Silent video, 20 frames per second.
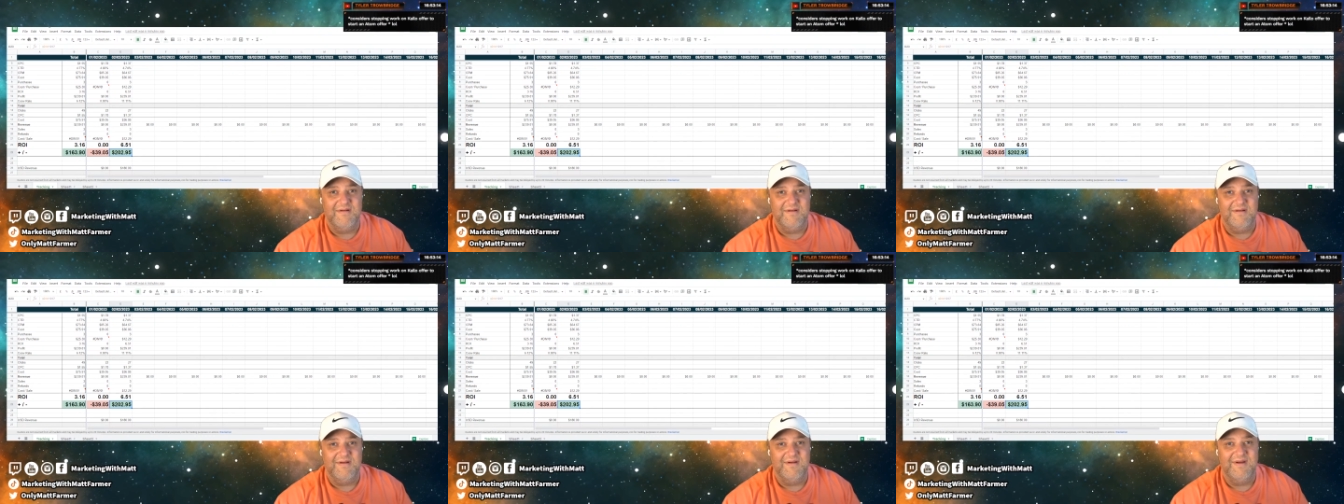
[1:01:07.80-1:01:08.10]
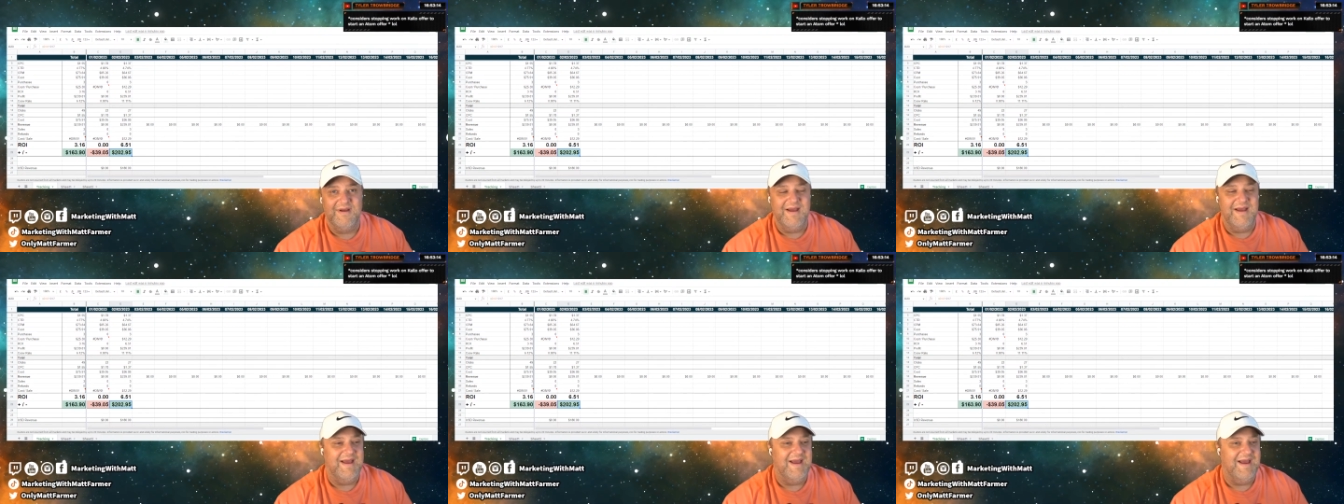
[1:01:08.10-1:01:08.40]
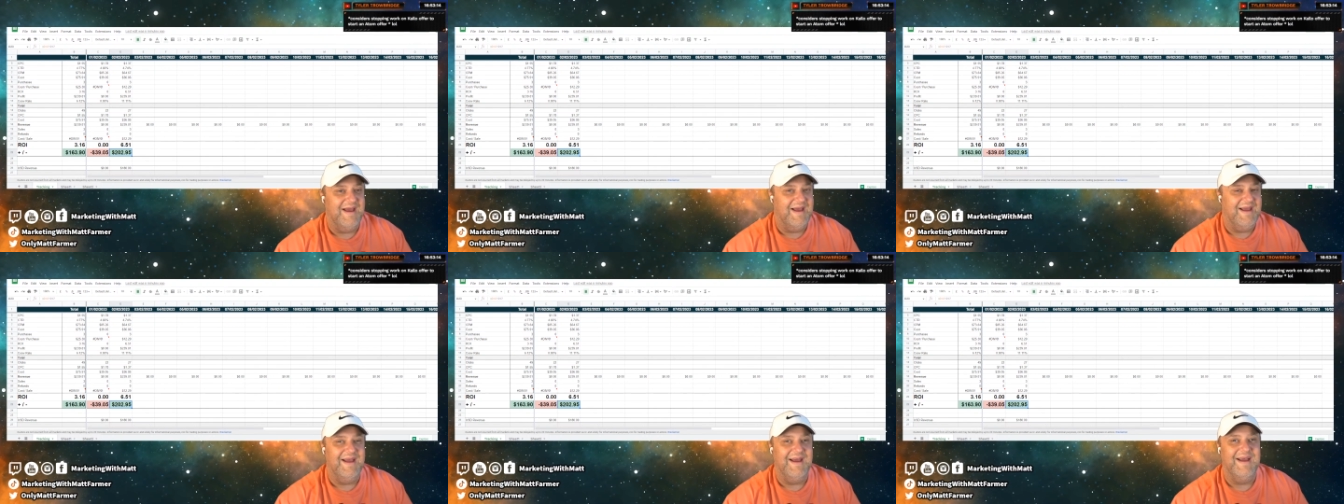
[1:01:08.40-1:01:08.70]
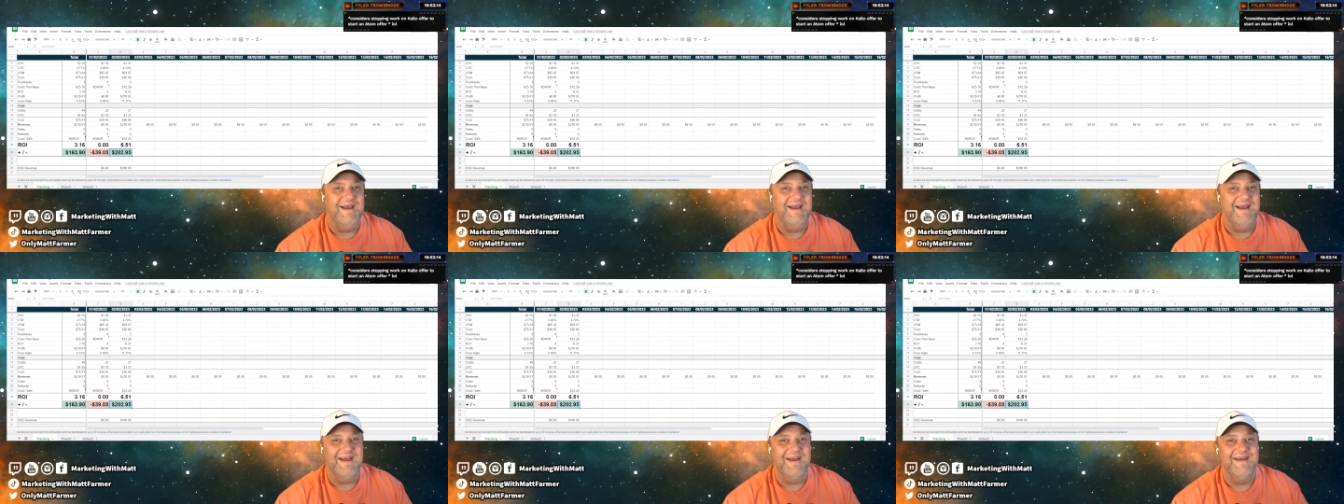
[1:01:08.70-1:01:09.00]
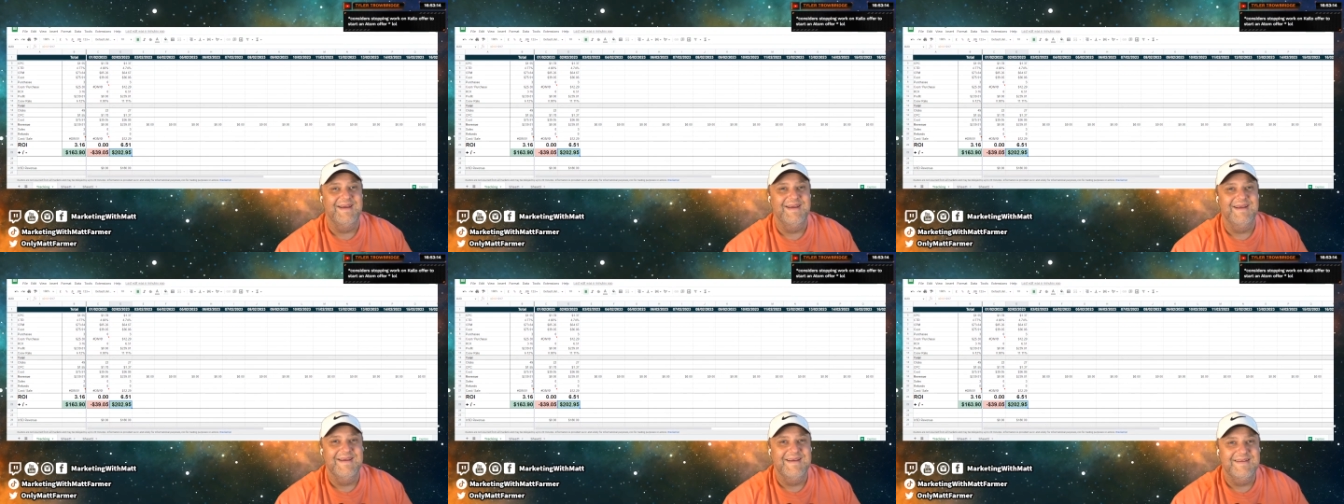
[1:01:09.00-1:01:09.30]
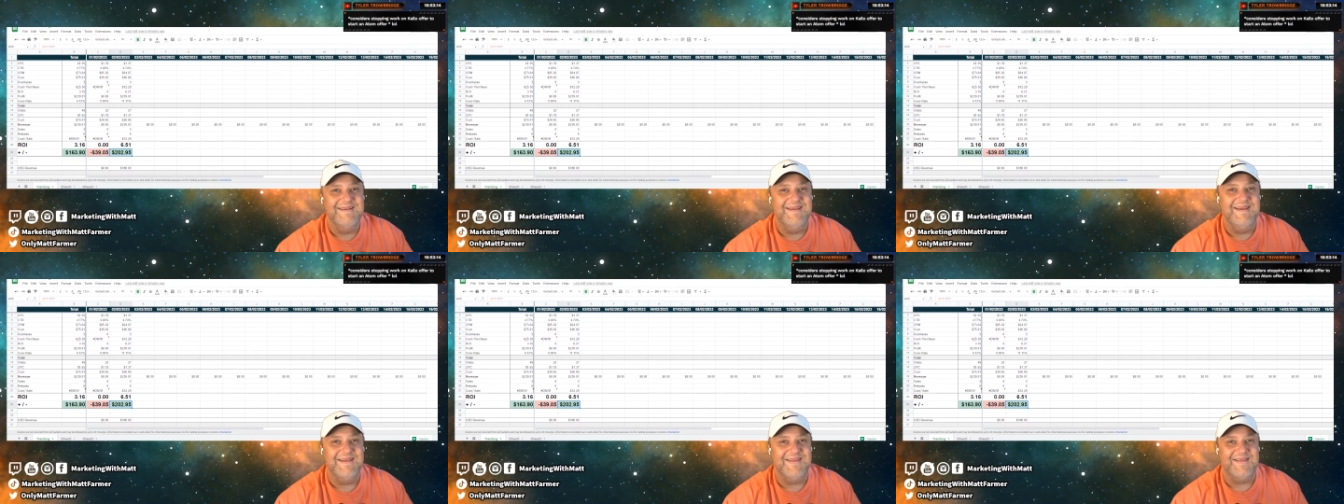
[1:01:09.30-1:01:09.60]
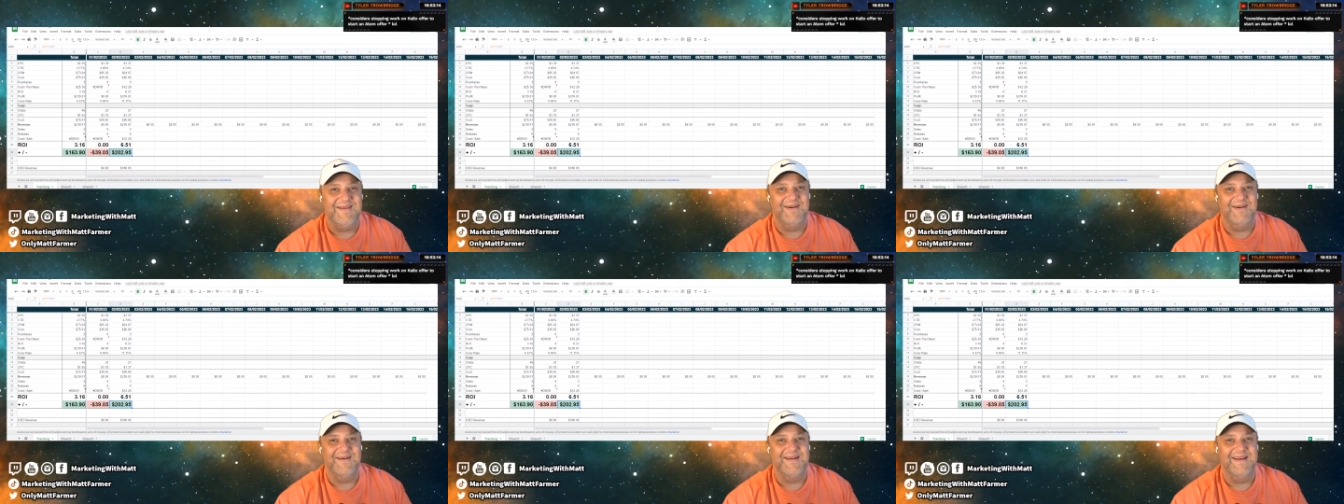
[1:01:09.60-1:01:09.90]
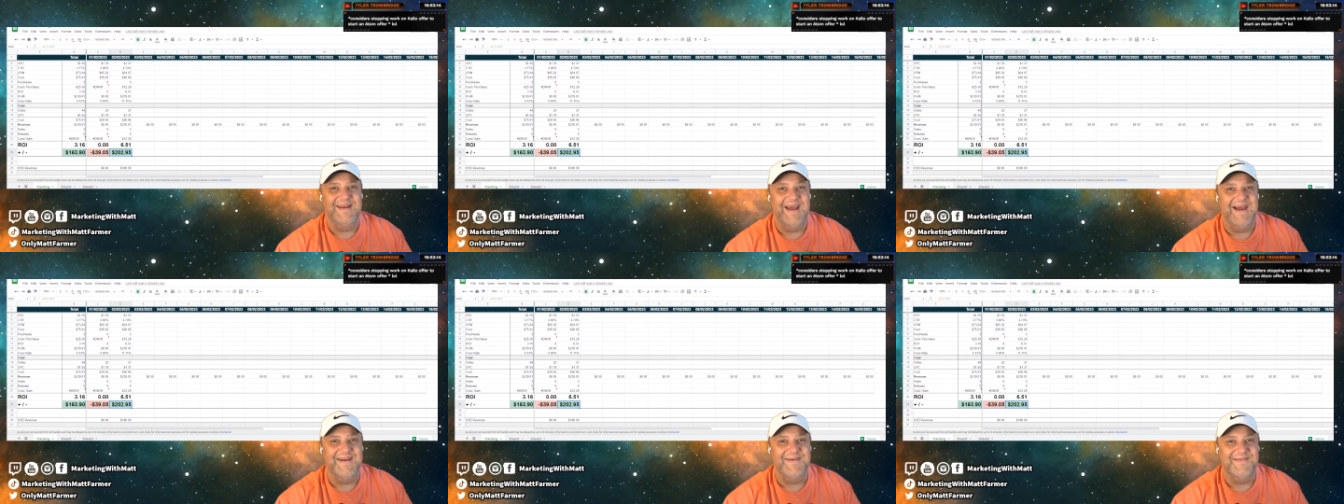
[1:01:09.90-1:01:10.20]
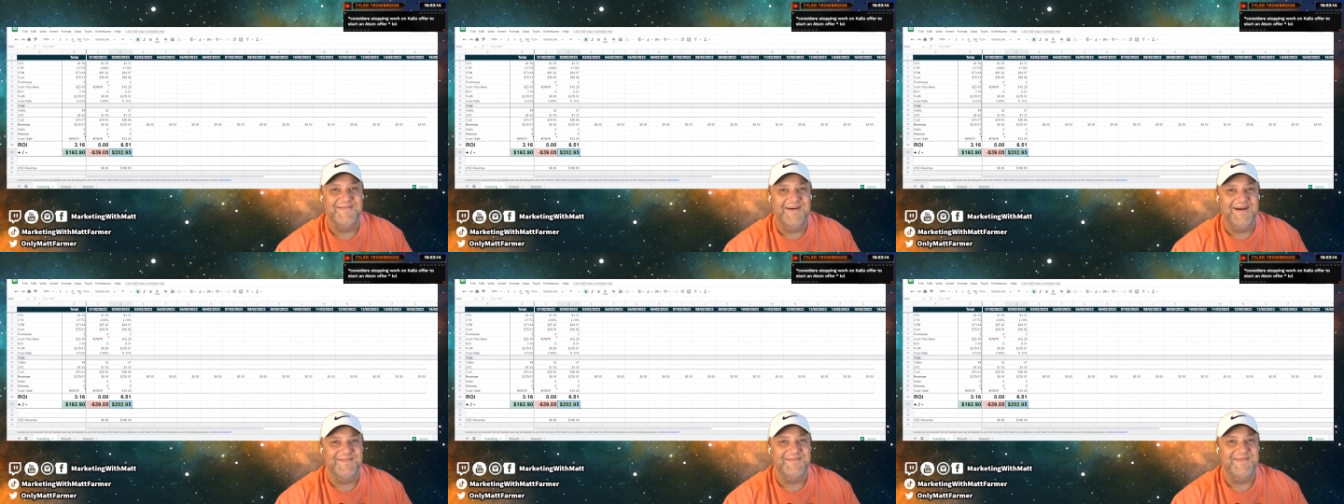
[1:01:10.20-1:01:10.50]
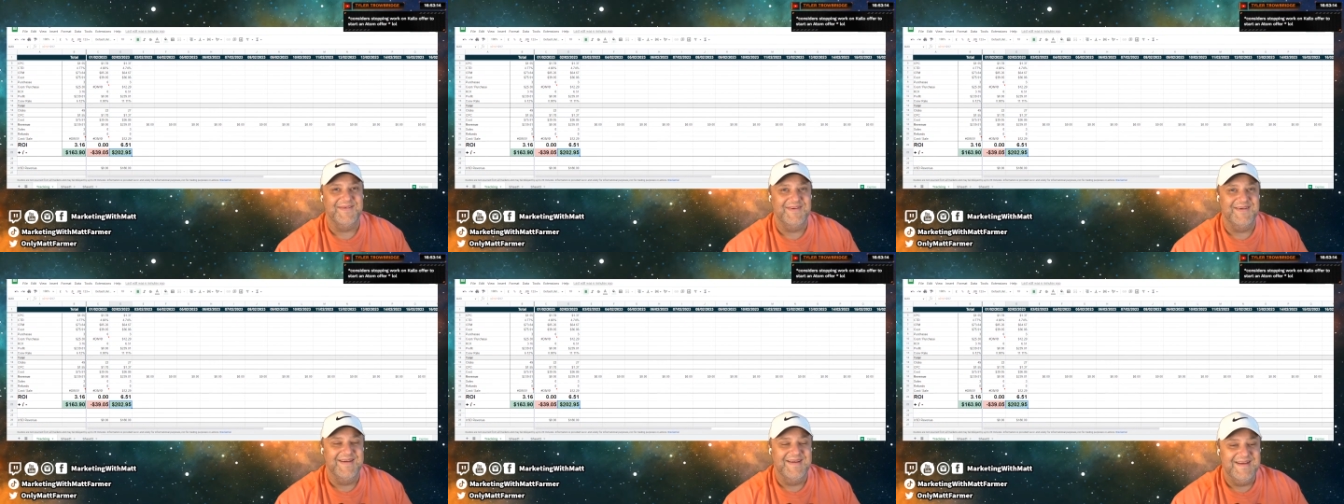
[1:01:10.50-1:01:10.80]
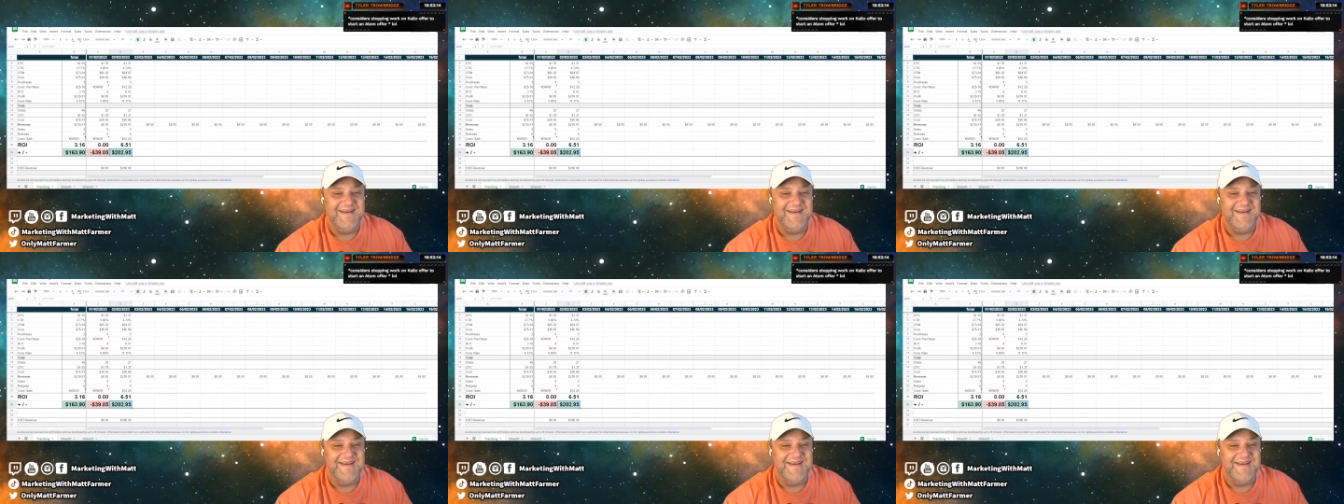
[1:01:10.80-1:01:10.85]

to start an Adam offer,